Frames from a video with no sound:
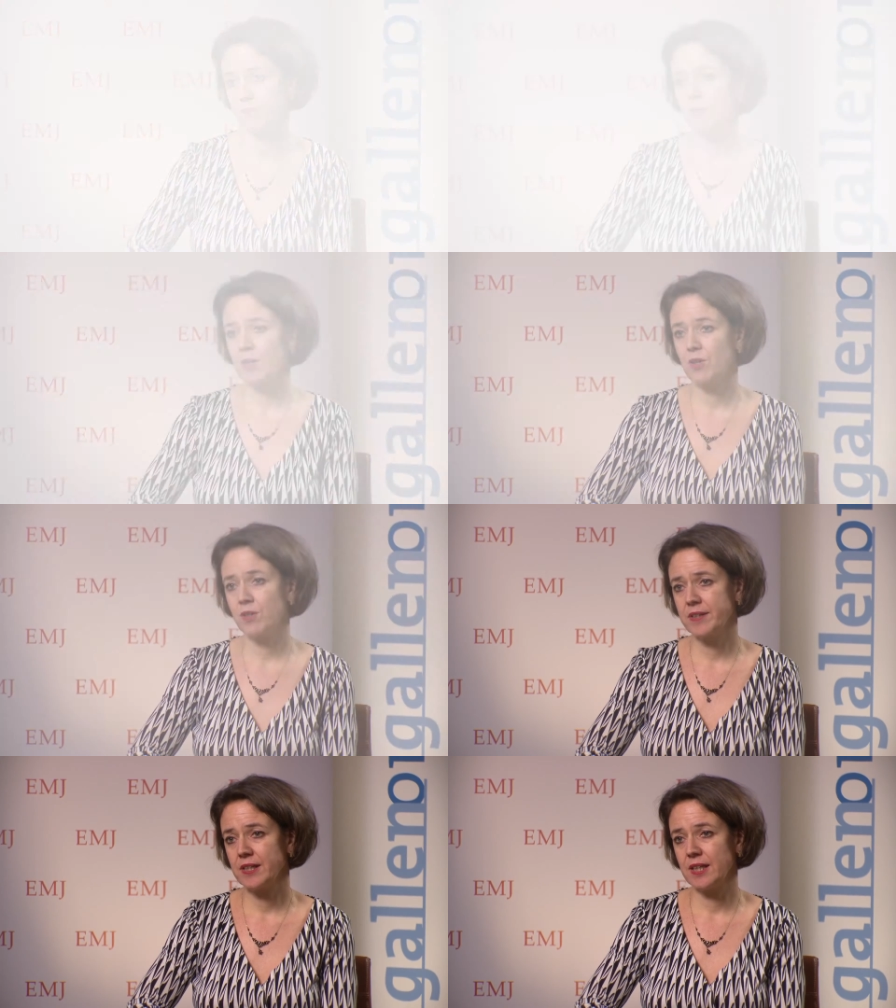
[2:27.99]
Well,
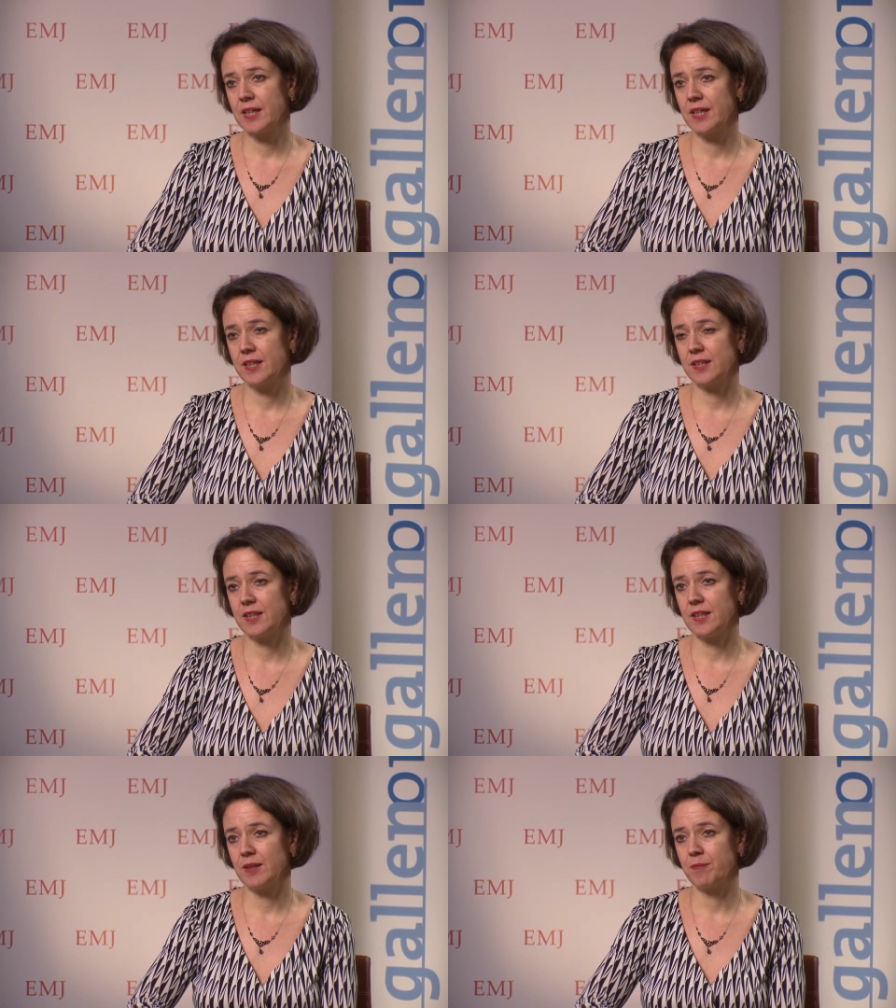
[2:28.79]
currently,
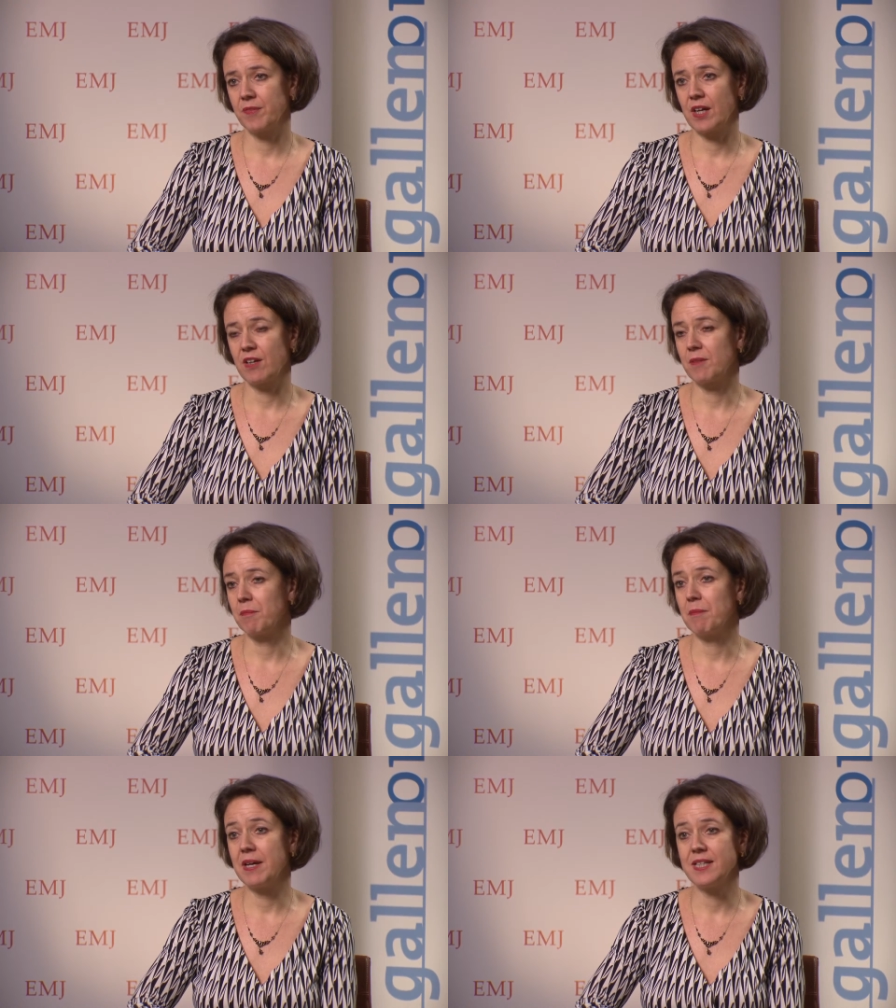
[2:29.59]
there are
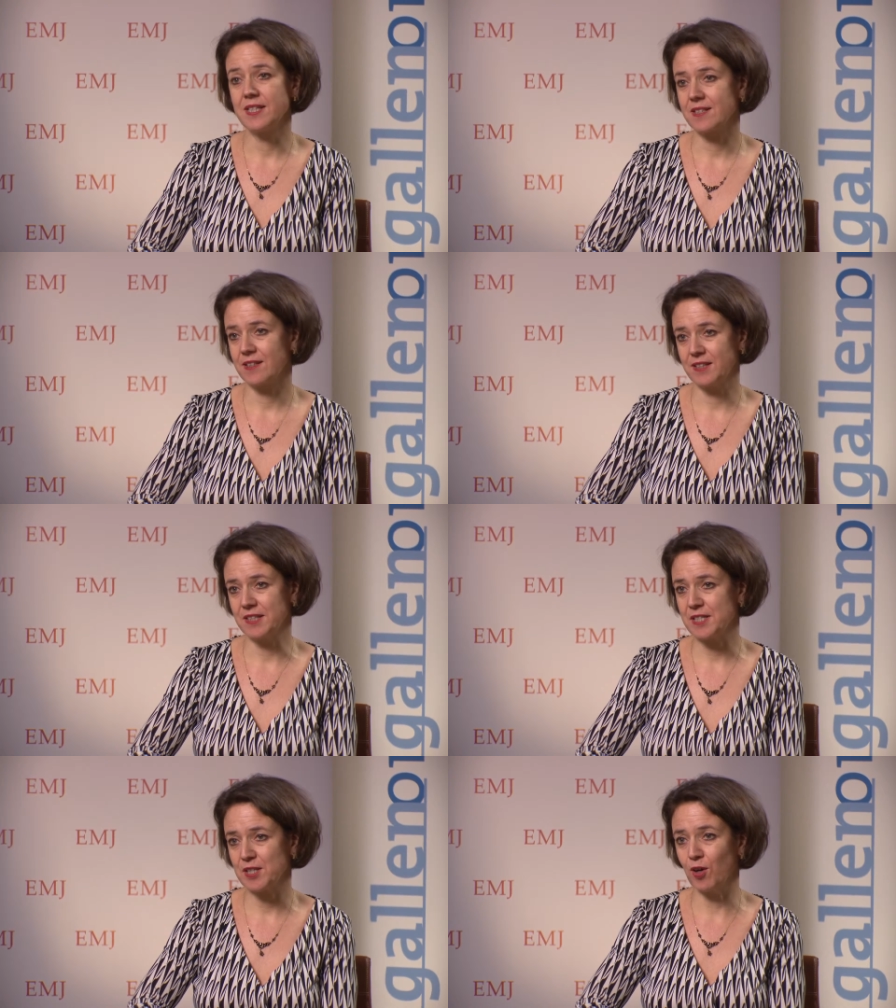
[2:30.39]
many studies